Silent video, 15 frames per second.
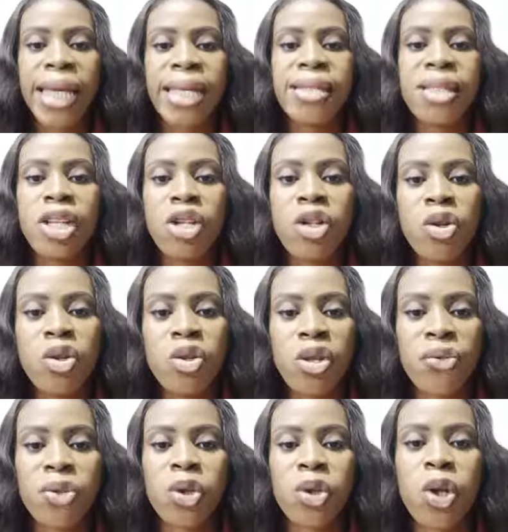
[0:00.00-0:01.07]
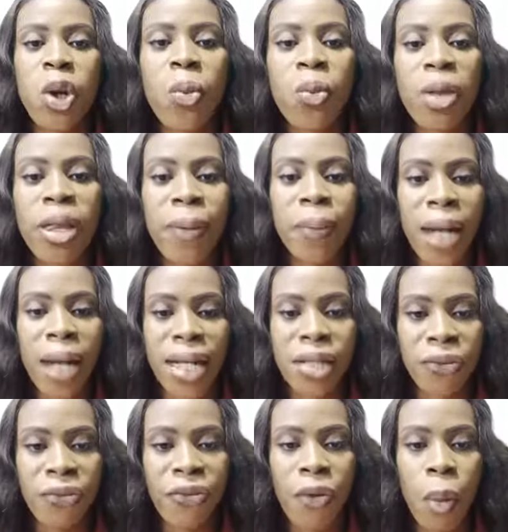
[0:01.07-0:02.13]
is the use of social media
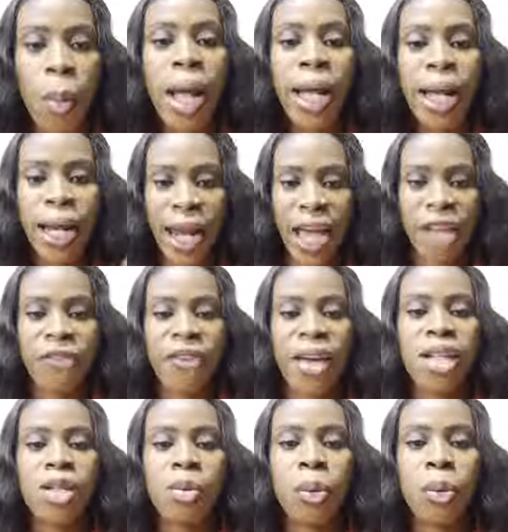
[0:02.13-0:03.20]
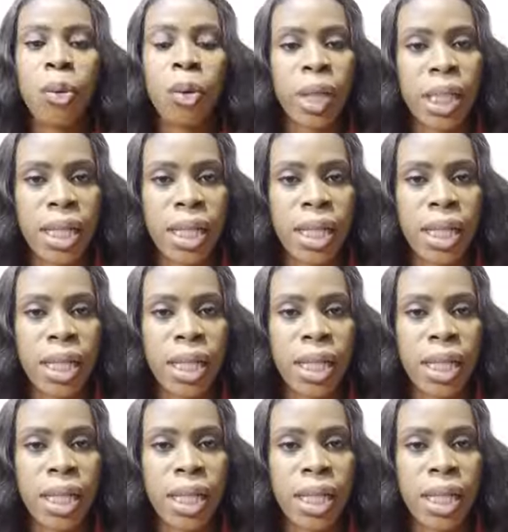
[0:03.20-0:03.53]
platform like Facebook.